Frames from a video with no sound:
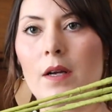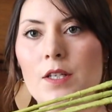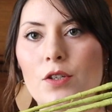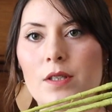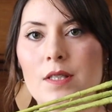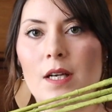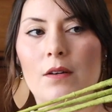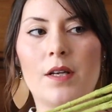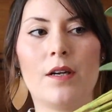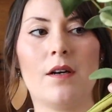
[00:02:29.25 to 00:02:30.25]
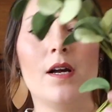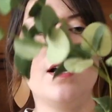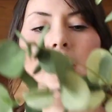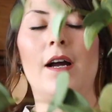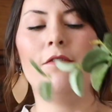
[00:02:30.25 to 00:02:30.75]
as you can tell here.
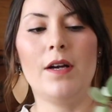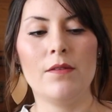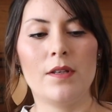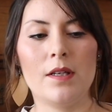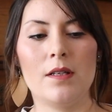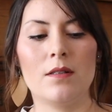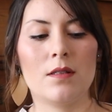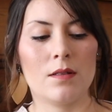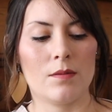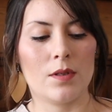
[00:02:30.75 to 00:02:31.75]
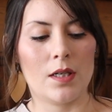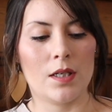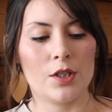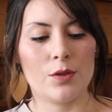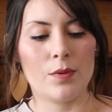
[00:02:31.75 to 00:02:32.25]
I found these,
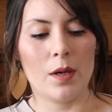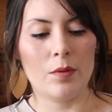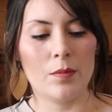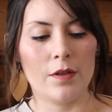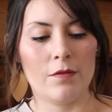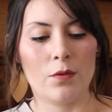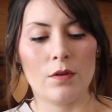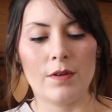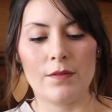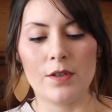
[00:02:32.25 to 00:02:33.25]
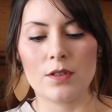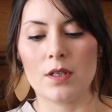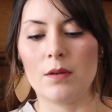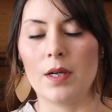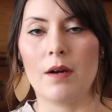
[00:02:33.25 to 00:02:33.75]
gosh, probably 4 or 5 years
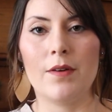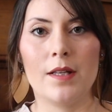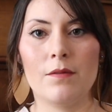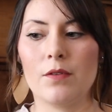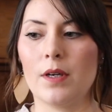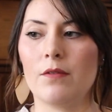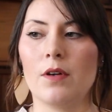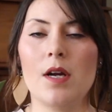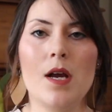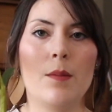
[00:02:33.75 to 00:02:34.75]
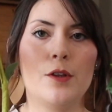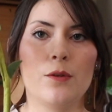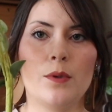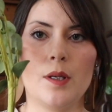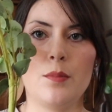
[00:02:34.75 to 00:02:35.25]
ago now. I've had them forever, but they're
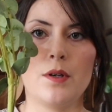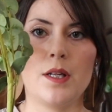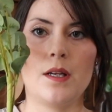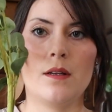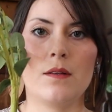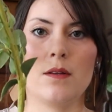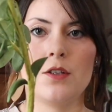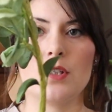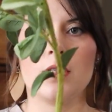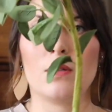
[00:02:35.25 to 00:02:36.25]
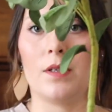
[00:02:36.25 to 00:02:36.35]
really pretty. They're just little